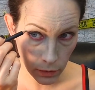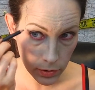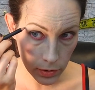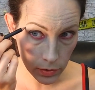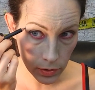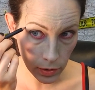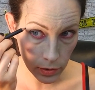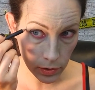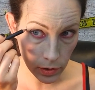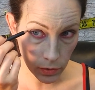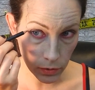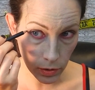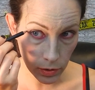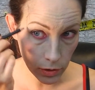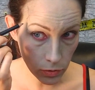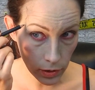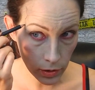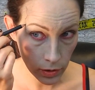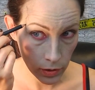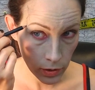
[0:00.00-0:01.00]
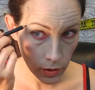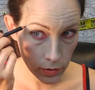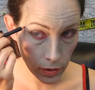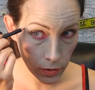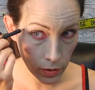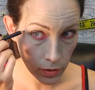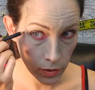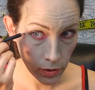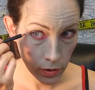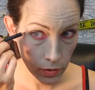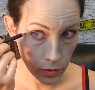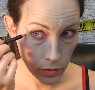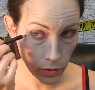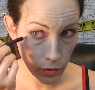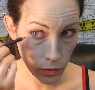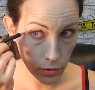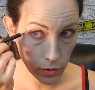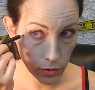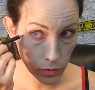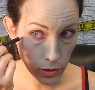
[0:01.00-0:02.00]
And this will give you
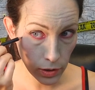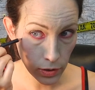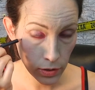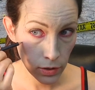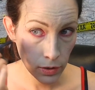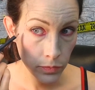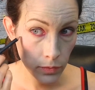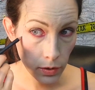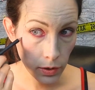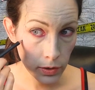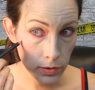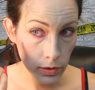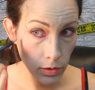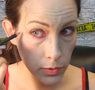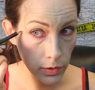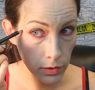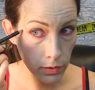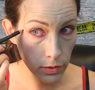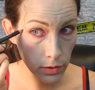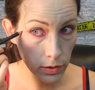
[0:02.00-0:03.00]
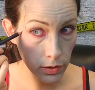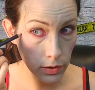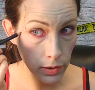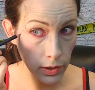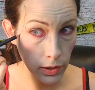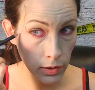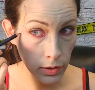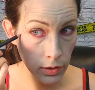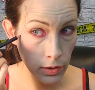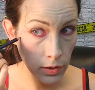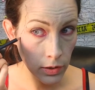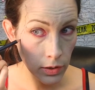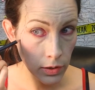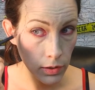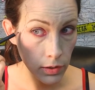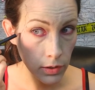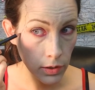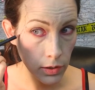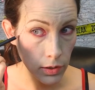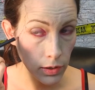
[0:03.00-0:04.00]
that strung out,
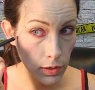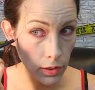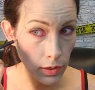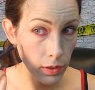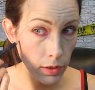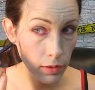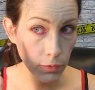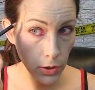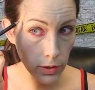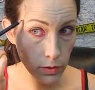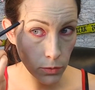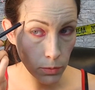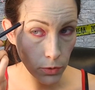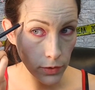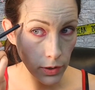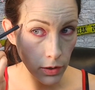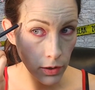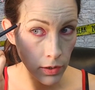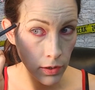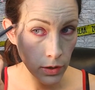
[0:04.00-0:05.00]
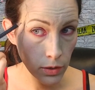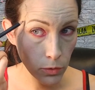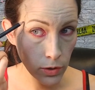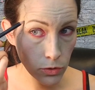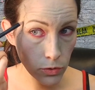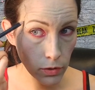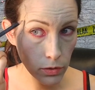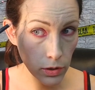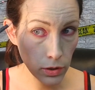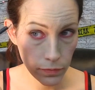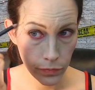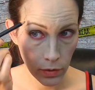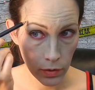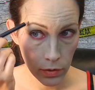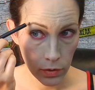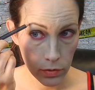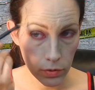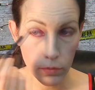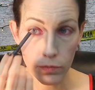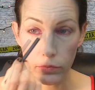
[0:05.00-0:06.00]
kind of dead bloodshot
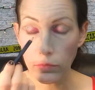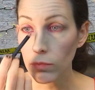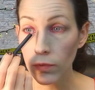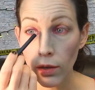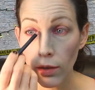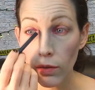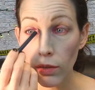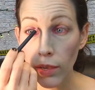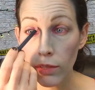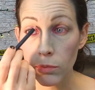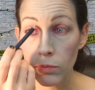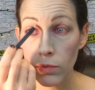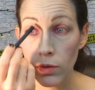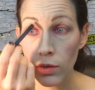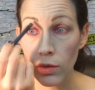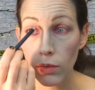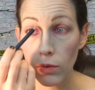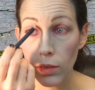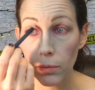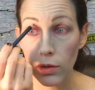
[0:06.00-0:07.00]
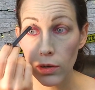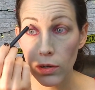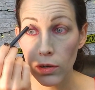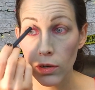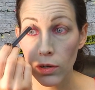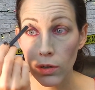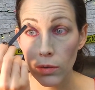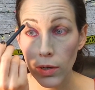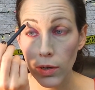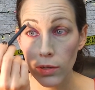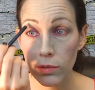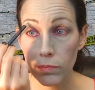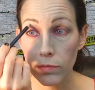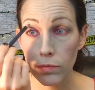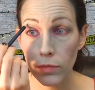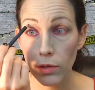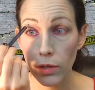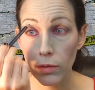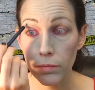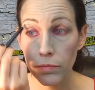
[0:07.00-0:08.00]
eye look. This is good for
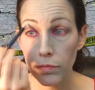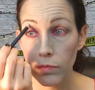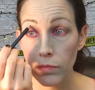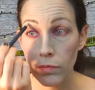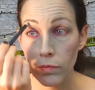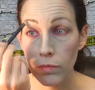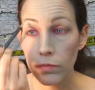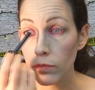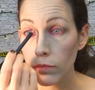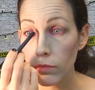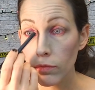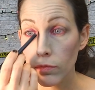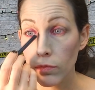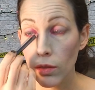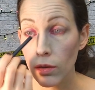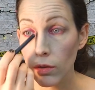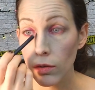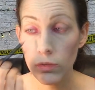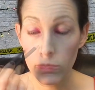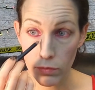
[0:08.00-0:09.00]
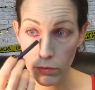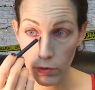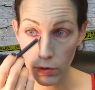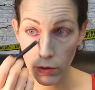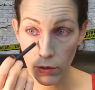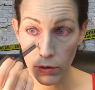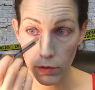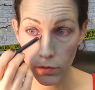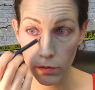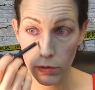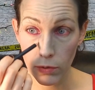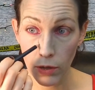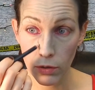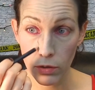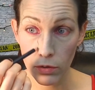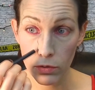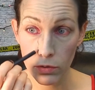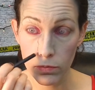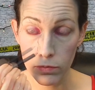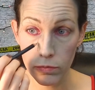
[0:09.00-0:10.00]
anybody that wants to
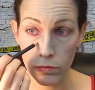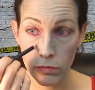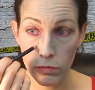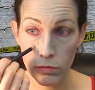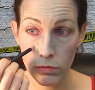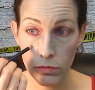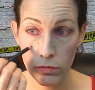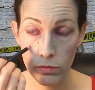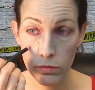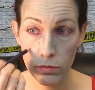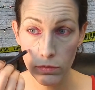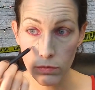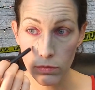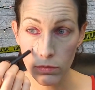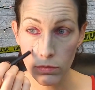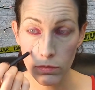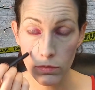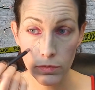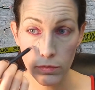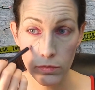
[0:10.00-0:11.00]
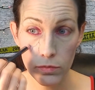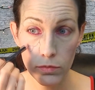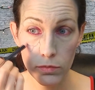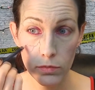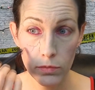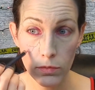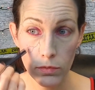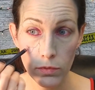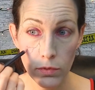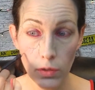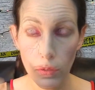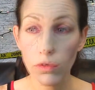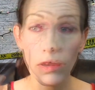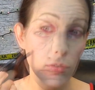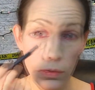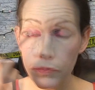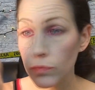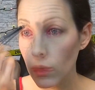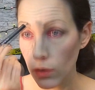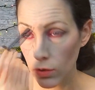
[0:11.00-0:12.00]
look like they're sick or
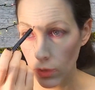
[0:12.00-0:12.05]
infected.